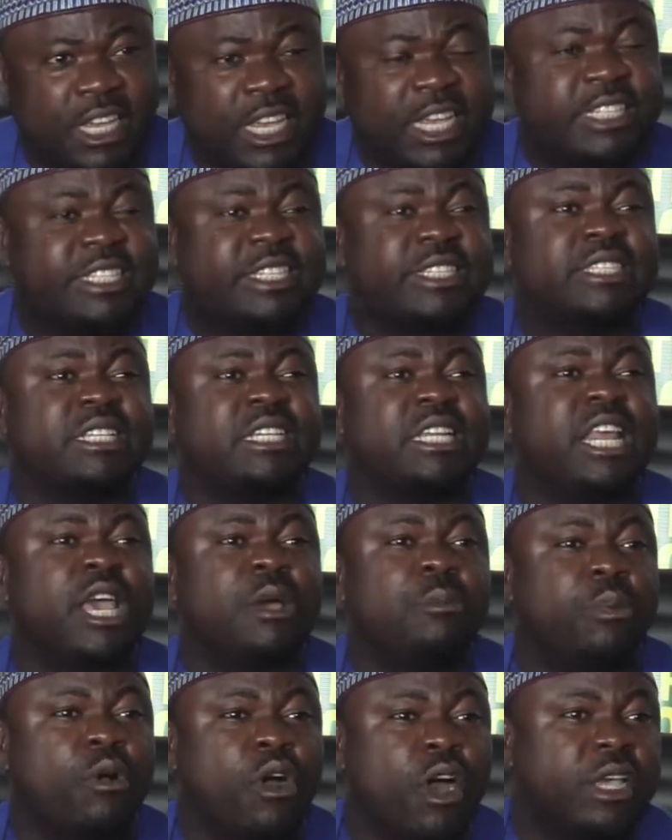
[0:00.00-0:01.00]
It is
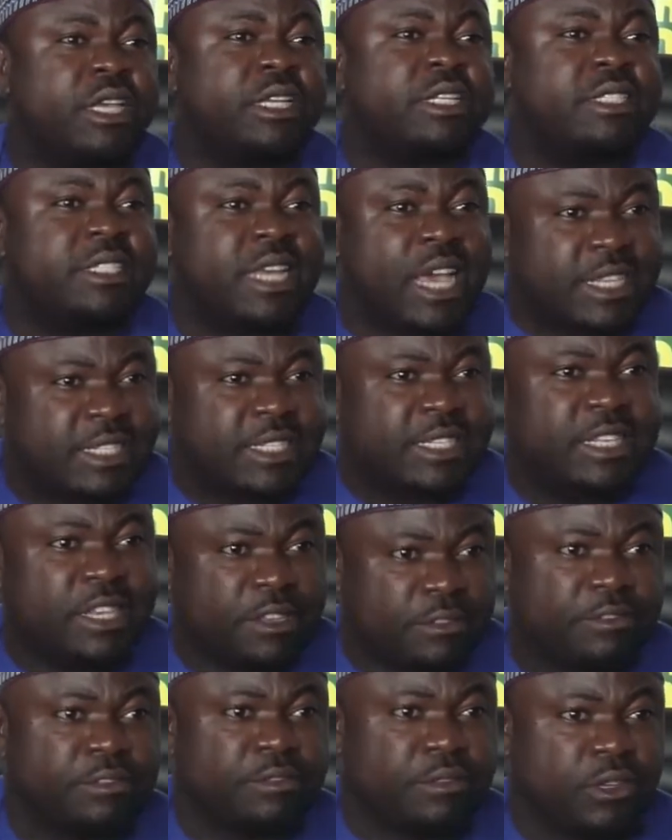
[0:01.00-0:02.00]
labor
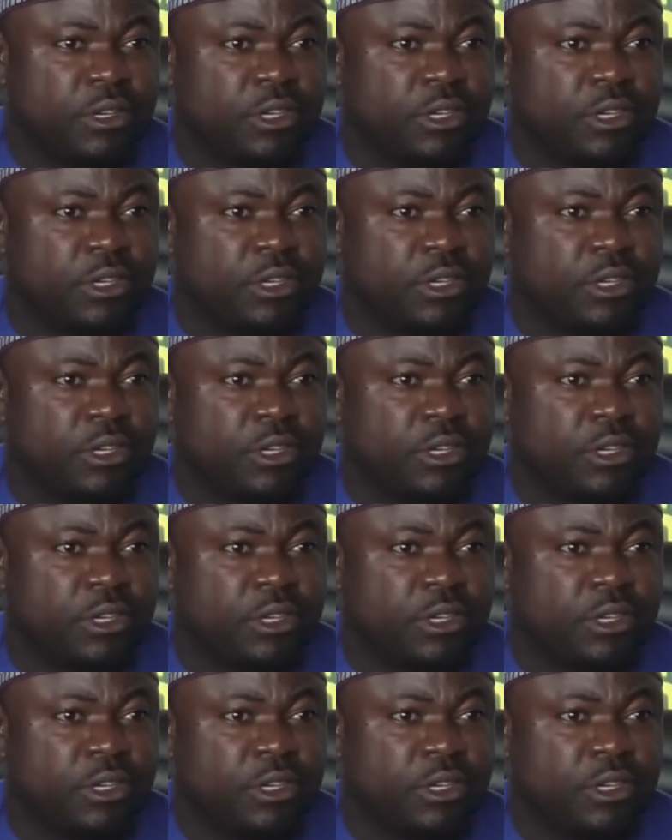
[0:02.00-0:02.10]
intensive.